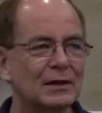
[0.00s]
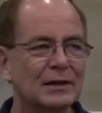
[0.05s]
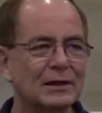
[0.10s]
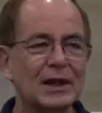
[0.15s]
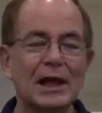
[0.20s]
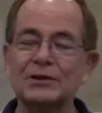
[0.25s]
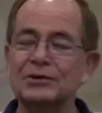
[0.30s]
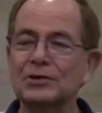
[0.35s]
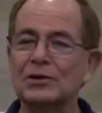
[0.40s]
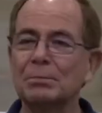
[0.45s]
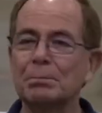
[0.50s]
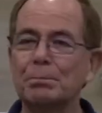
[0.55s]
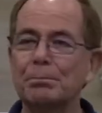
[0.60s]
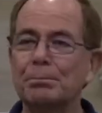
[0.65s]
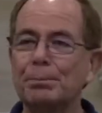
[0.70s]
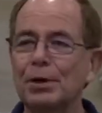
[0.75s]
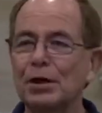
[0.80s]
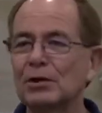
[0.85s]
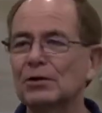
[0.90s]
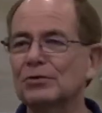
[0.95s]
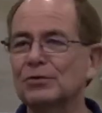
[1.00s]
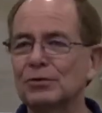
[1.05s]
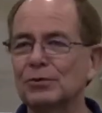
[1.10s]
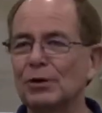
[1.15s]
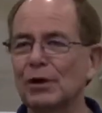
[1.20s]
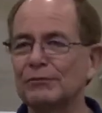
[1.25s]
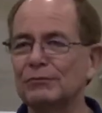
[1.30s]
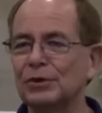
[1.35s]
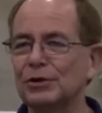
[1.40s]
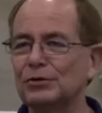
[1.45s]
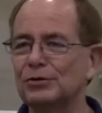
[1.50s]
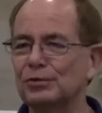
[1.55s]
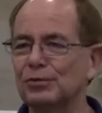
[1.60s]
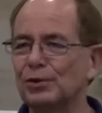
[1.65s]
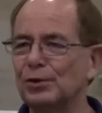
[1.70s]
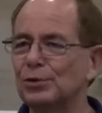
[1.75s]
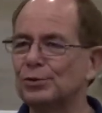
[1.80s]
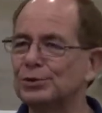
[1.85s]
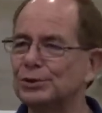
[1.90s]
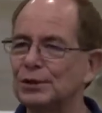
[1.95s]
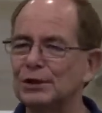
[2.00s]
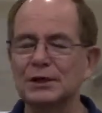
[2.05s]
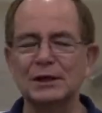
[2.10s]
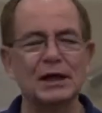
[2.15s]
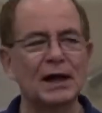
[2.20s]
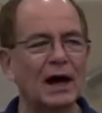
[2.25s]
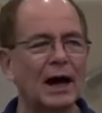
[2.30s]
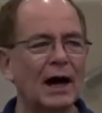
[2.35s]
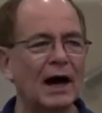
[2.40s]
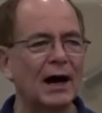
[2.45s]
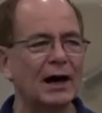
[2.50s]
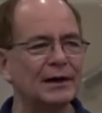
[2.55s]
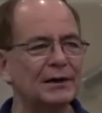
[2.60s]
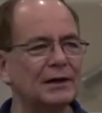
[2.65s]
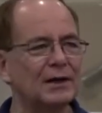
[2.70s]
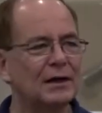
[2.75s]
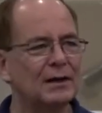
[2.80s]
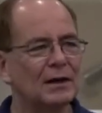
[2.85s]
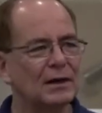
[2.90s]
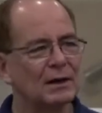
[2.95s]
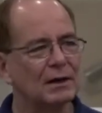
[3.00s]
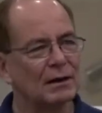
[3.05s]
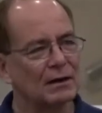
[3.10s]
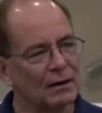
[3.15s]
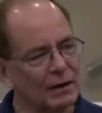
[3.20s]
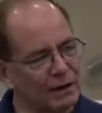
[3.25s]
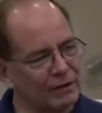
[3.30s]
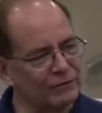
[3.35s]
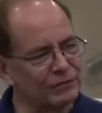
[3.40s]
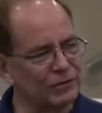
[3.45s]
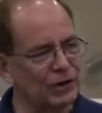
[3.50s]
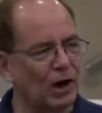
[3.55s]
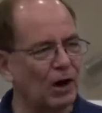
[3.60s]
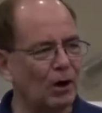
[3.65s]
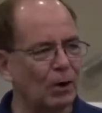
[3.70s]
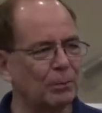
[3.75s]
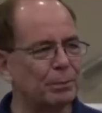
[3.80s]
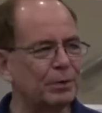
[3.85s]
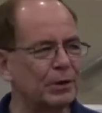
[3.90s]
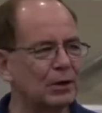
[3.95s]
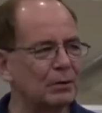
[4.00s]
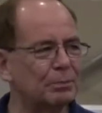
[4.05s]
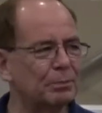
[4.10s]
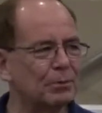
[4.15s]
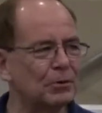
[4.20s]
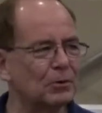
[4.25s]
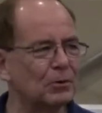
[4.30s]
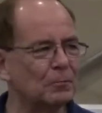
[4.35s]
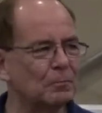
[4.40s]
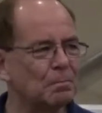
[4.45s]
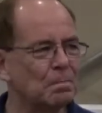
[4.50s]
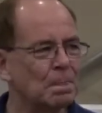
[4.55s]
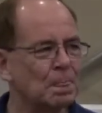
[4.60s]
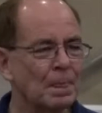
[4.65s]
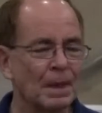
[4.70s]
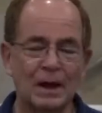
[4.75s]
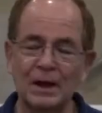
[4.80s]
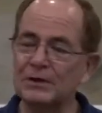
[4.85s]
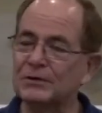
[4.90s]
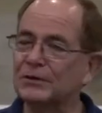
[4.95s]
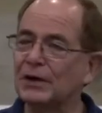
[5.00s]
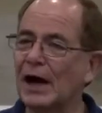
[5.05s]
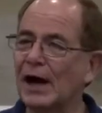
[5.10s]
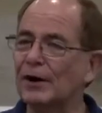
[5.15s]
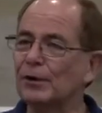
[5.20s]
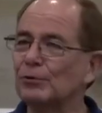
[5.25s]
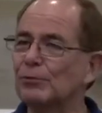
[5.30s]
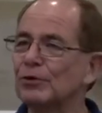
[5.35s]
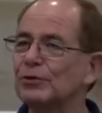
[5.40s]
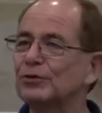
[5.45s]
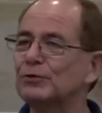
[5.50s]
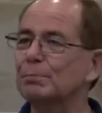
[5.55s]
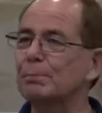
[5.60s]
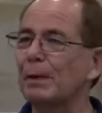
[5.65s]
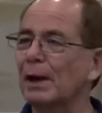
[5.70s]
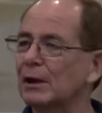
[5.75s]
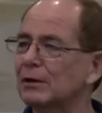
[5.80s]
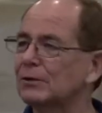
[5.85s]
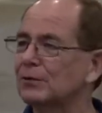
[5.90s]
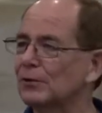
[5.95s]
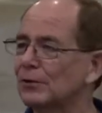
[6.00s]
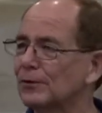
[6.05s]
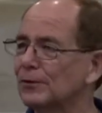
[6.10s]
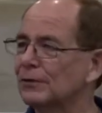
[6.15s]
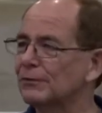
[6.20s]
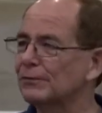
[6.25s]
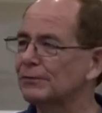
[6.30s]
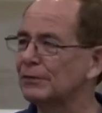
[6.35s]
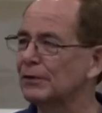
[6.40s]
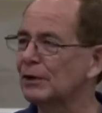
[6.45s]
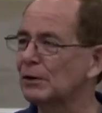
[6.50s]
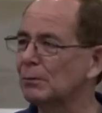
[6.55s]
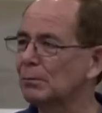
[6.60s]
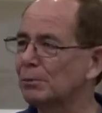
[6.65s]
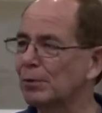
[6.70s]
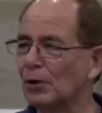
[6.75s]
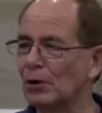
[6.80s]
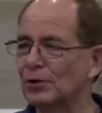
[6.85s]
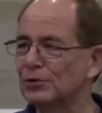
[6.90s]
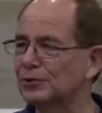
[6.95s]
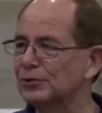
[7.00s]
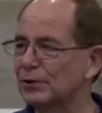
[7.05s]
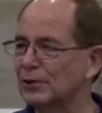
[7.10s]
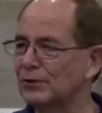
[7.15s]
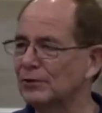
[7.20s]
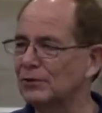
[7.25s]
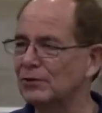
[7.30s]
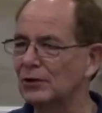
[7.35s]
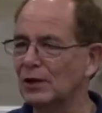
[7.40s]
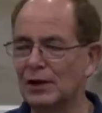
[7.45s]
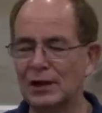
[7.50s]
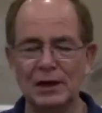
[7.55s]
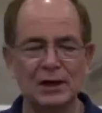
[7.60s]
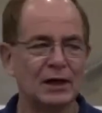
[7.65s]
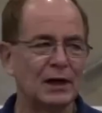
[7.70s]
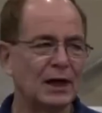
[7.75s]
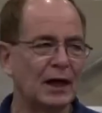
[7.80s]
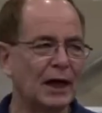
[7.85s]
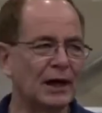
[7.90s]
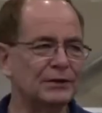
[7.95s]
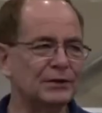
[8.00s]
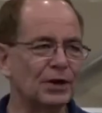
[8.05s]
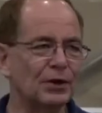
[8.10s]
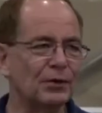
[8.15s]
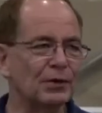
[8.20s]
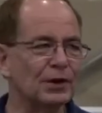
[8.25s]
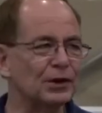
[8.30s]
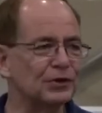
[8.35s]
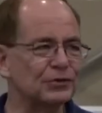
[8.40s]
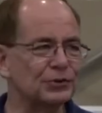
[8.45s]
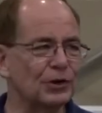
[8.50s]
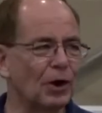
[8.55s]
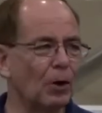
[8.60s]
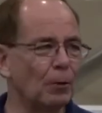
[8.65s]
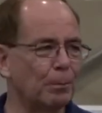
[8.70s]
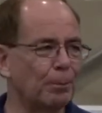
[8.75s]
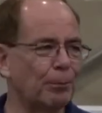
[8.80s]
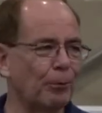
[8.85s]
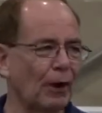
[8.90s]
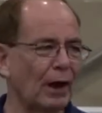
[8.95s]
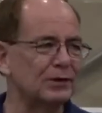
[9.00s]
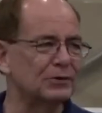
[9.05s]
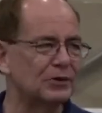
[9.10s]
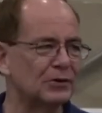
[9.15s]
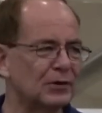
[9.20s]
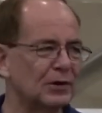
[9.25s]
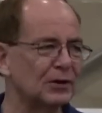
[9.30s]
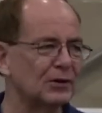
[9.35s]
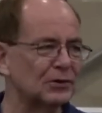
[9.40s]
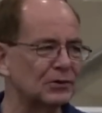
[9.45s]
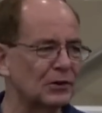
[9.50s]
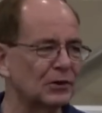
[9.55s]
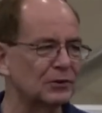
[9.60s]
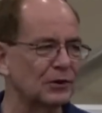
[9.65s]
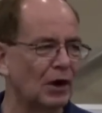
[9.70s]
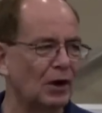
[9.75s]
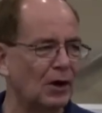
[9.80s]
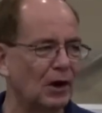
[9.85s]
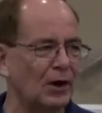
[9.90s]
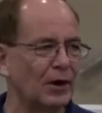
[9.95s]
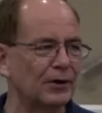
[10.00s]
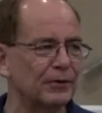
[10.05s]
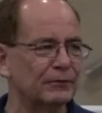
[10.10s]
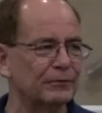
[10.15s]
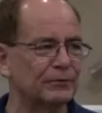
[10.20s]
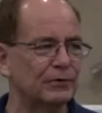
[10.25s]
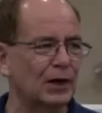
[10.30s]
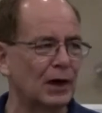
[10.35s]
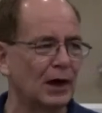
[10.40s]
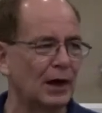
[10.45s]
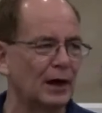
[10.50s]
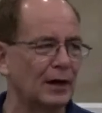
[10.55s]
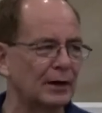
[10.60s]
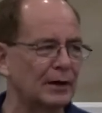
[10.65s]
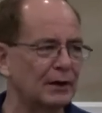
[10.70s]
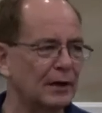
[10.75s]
That's a picture of the truth that God loves all people. He's not a respecter of persons, and there is no prejudice in the heart of God.